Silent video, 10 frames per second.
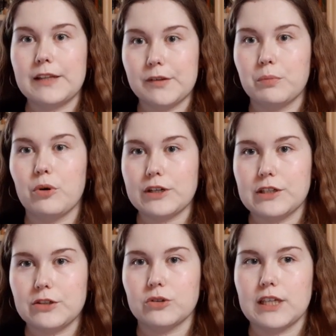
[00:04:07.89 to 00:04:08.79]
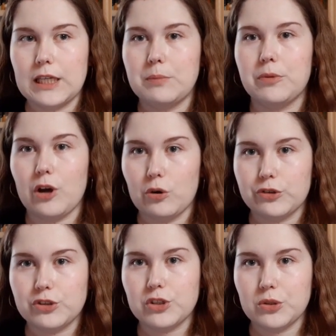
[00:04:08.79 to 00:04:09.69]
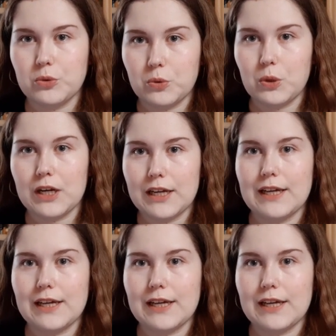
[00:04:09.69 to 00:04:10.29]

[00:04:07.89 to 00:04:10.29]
it's important to keep those two